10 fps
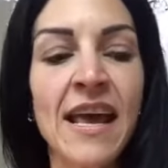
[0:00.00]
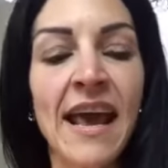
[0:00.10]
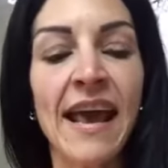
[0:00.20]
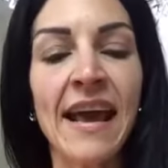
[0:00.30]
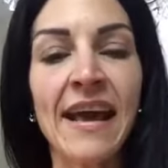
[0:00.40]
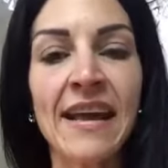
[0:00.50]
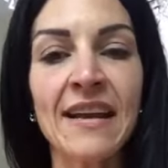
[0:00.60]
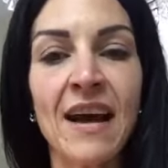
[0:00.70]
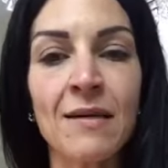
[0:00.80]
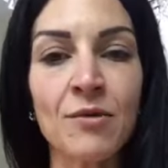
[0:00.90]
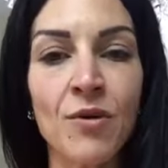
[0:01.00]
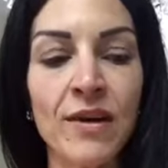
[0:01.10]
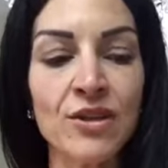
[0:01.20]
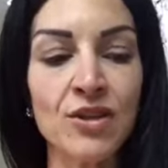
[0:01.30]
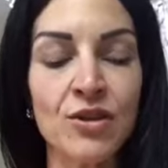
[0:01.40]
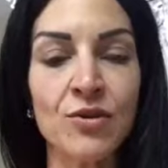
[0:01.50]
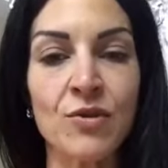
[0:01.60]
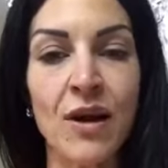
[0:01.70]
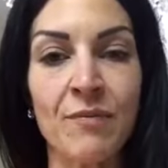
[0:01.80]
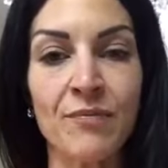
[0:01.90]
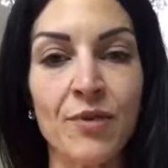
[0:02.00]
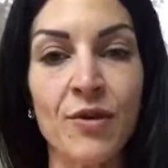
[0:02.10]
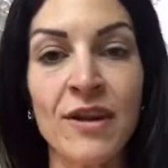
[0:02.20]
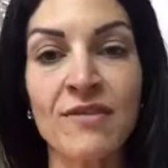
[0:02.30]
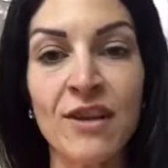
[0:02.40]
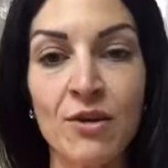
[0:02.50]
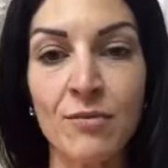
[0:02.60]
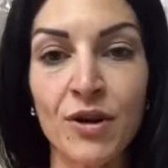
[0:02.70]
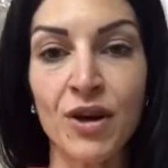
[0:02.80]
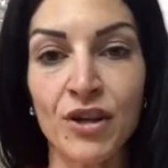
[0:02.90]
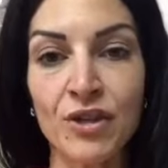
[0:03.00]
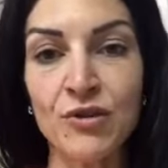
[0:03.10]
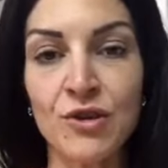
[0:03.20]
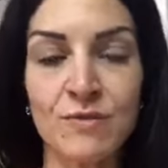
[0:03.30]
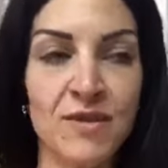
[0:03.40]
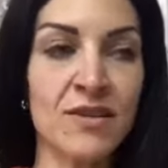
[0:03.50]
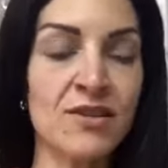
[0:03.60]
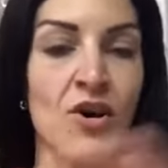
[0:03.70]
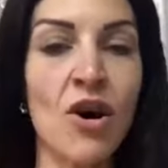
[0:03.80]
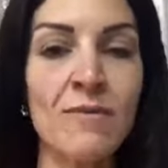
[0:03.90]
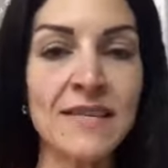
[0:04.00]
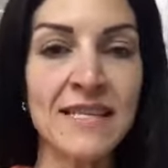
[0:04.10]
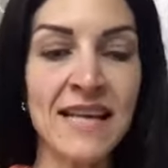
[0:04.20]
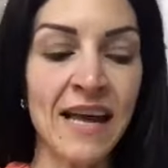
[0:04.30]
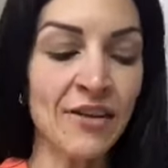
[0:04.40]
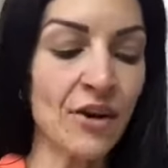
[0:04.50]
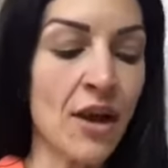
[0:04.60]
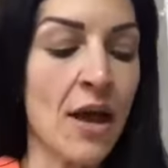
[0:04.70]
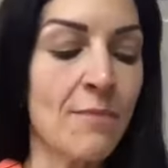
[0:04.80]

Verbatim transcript: And I'm going to um, create a video and put it on YouTube. So this will all be together.